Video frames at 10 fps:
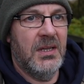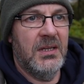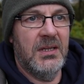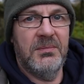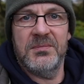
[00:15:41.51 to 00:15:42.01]

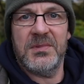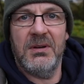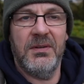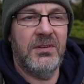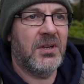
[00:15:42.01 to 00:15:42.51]

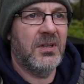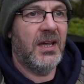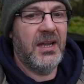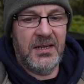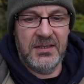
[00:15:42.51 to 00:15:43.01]
Go have a look at
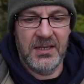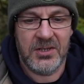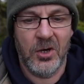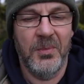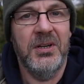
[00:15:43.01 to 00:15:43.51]
that
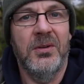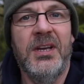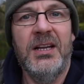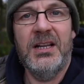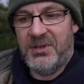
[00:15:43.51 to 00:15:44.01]
and comment on
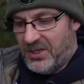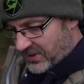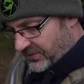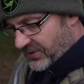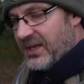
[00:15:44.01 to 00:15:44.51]
that. Let me know
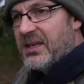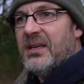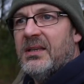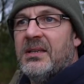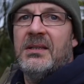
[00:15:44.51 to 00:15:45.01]
what you think.
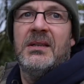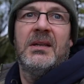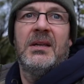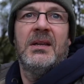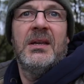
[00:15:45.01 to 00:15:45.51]

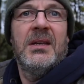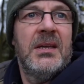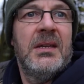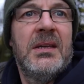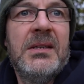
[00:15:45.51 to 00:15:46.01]

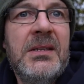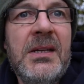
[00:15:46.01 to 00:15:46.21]
And